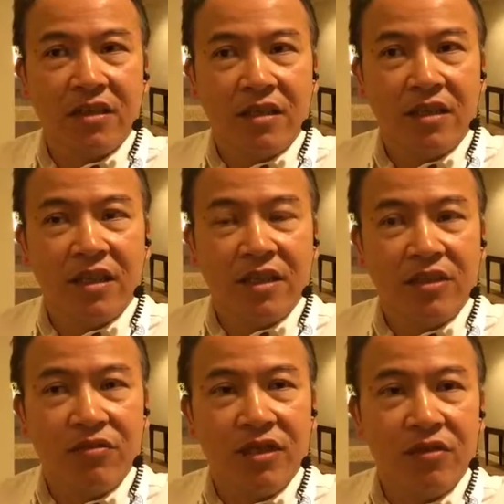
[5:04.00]

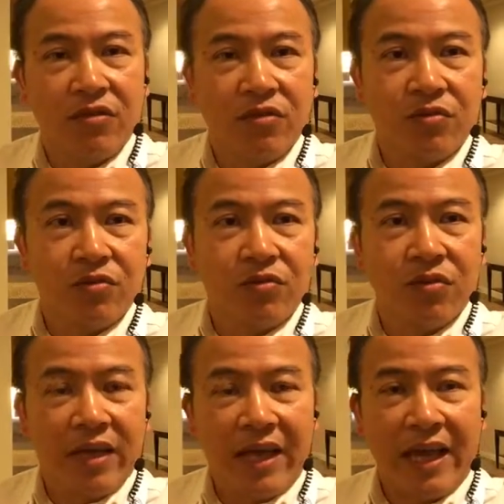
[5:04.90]
you need to
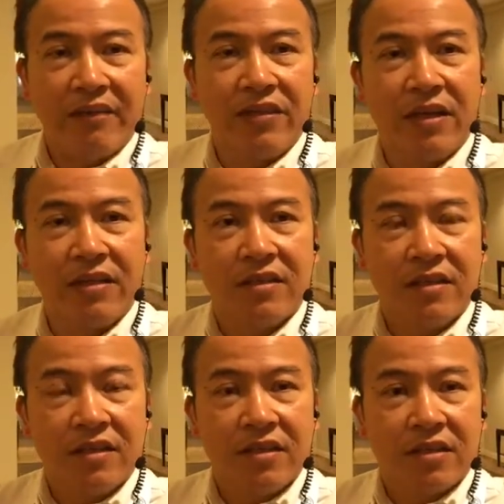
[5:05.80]
have that
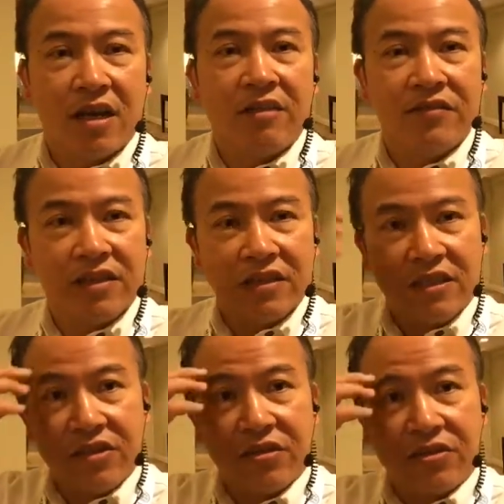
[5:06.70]
confidence
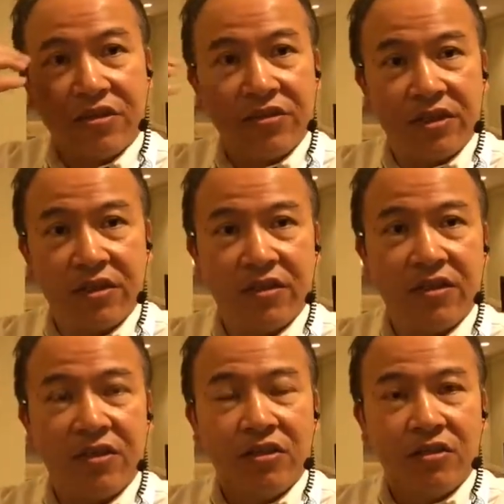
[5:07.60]
in your attorney
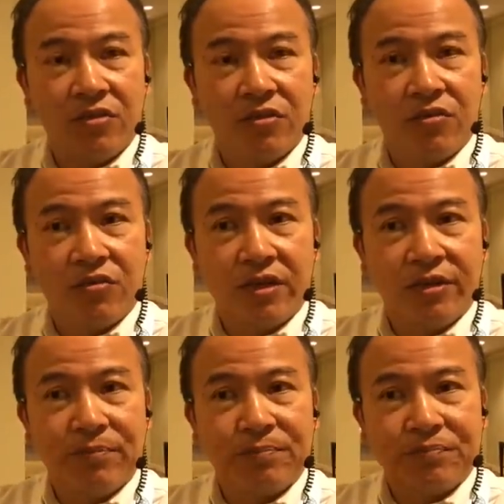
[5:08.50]

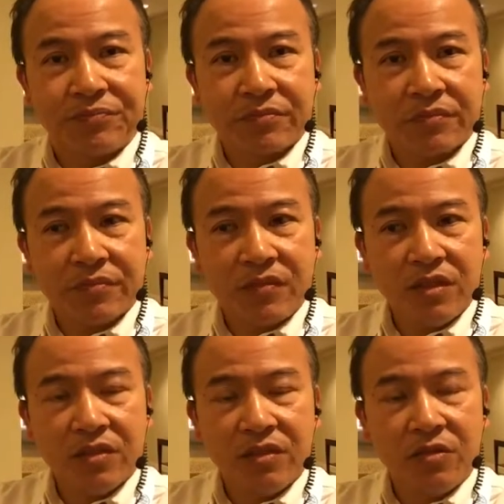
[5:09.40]
to
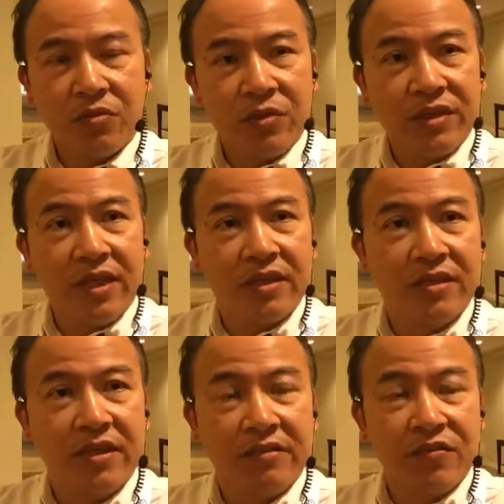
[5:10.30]
retain
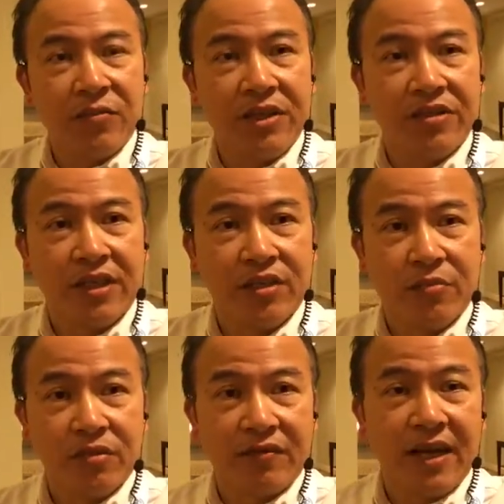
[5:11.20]
the information that you
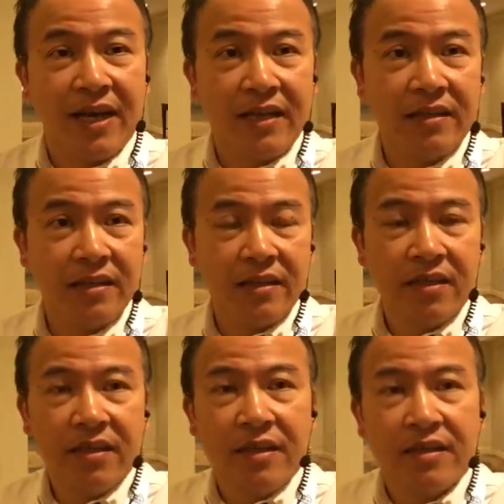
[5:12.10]
provide,
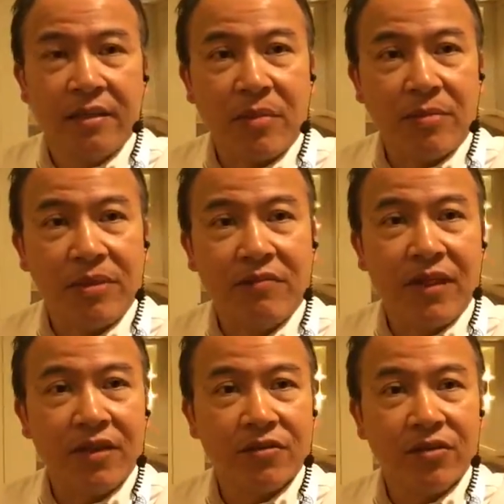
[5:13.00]
that might be
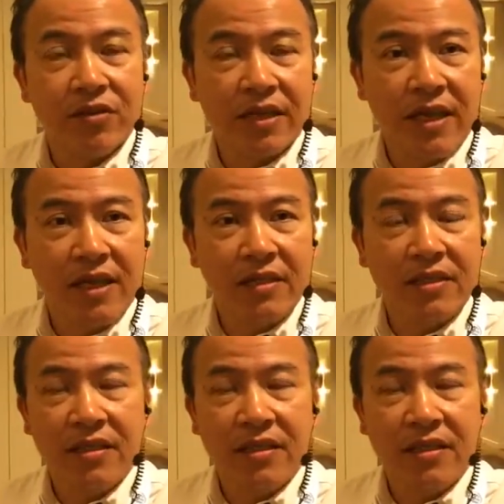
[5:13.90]
vital to your case.